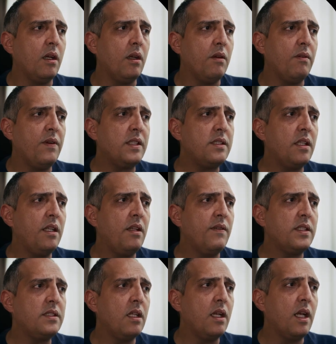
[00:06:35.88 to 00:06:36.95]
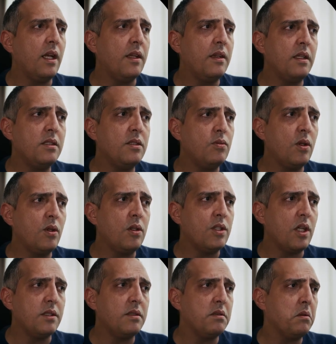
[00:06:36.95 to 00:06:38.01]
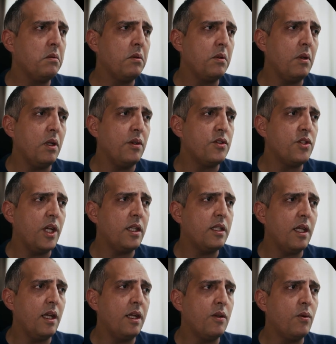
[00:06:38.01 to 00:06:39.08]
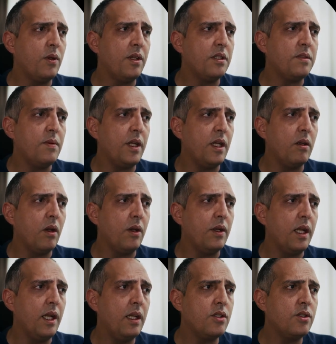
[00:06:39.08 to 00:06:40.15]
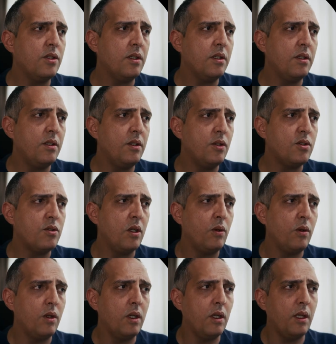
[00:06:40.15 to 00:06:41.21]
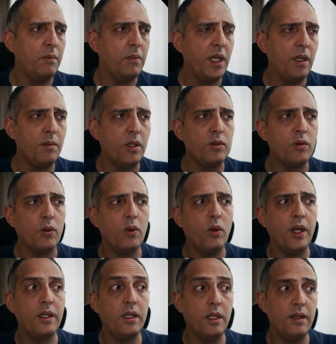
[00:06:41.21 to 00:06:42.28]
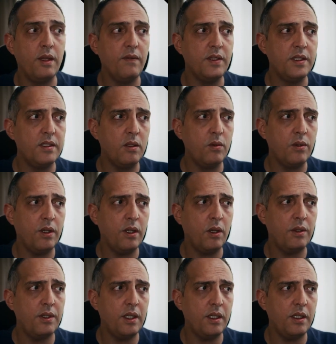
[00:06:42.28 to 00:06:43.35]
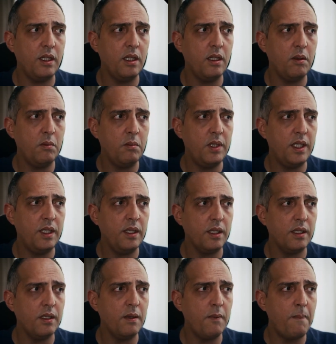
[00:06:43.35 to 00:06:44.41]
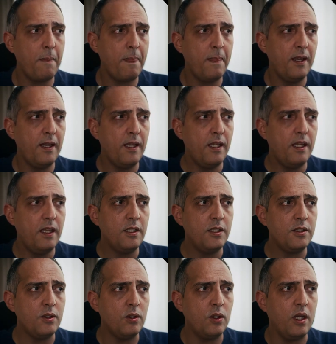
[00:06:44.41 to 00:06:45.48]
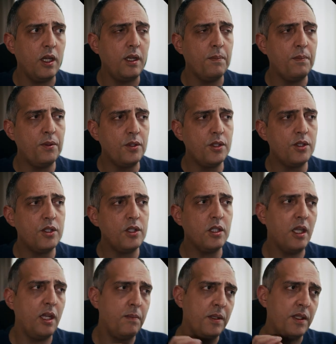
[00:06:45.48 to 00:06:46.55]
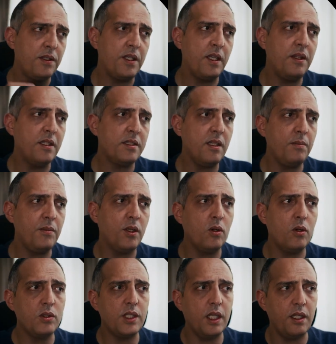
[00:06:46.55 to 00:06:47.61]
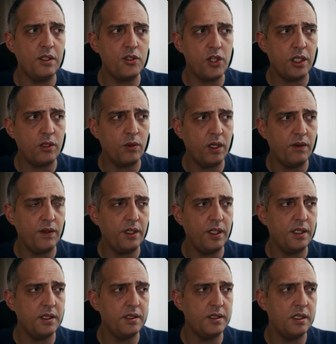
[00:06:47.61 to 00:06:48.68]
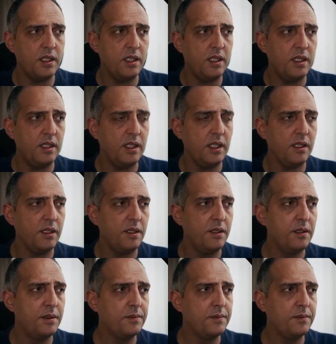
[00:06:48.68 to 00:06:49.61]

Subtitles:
face any vessel like this, we'll just inject, and with the spray coagulation, usually we'll be able to coagulate the vessel without any bleeding. So I push, I penetrate the submucosa, I inject whenever it is needed.